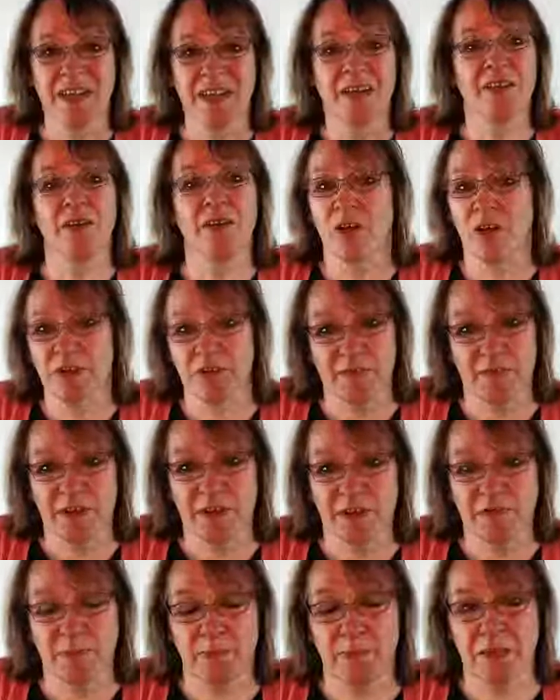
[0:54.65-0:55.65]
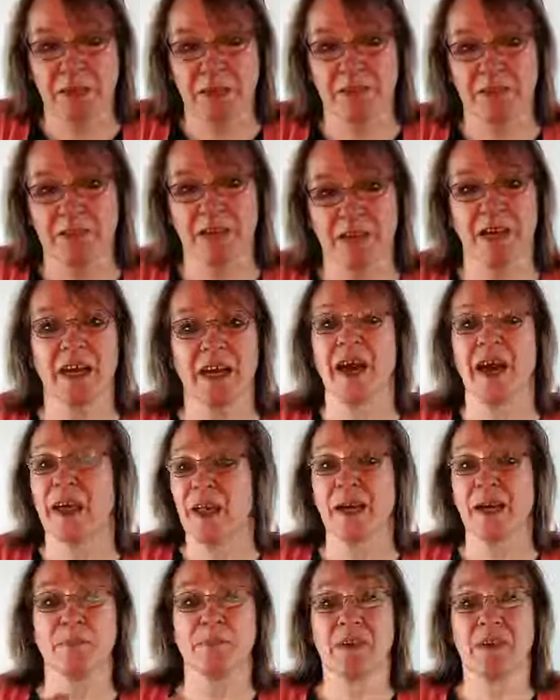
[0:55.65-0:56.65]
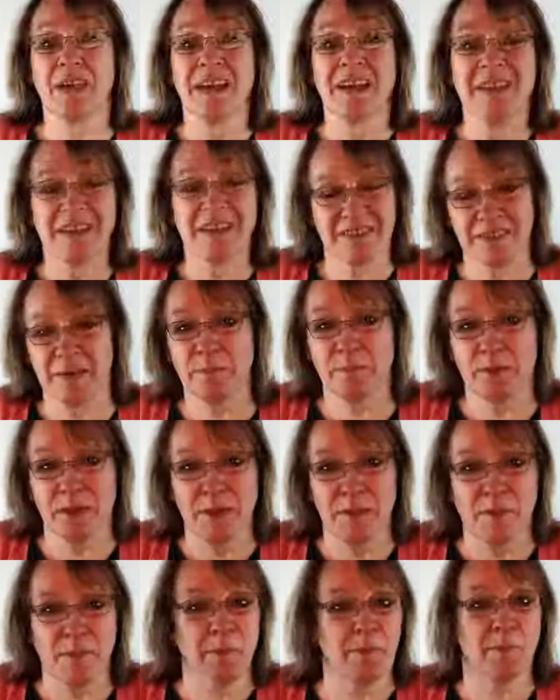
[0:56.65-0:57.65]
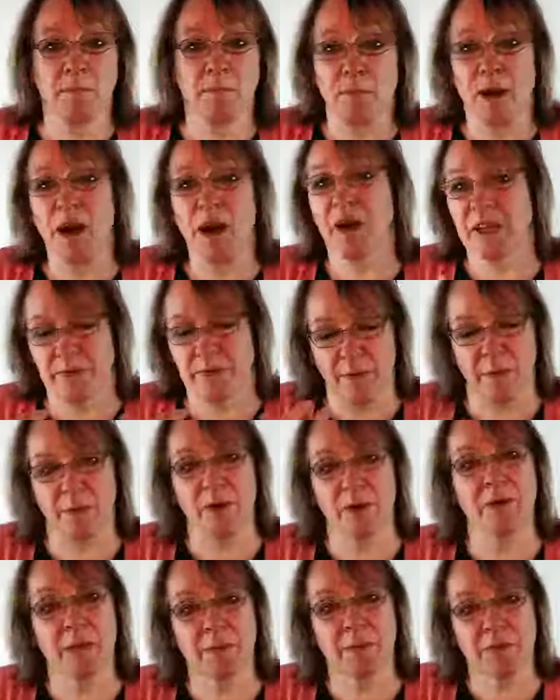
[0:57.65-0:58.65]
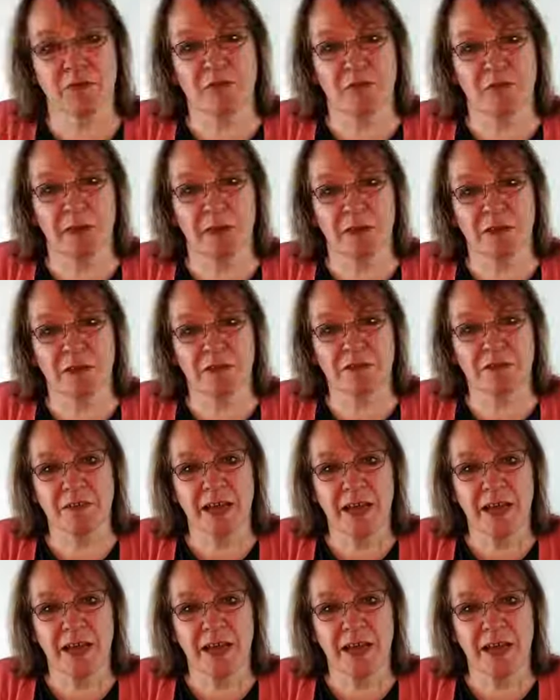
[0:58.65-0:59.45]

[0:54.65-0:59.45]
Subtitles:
there are lots of other speakers there, and I'm simply part of a program of speakers,